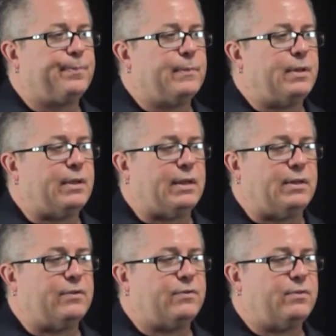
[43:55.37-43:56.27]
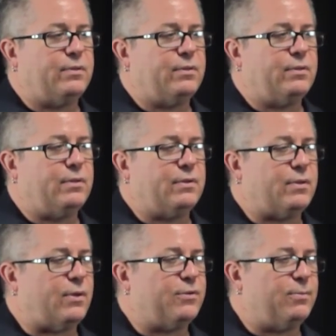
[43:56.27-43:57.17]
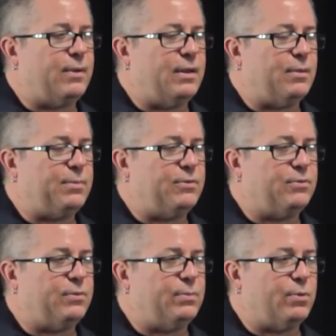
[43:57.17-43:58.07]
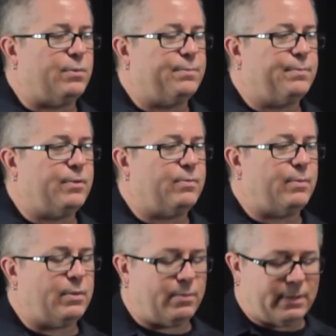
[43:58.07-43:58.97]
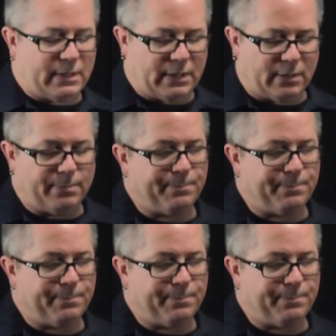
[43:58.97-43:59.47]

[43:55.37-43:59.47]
Again, this also may not be true anymore. This may be a little bit dated.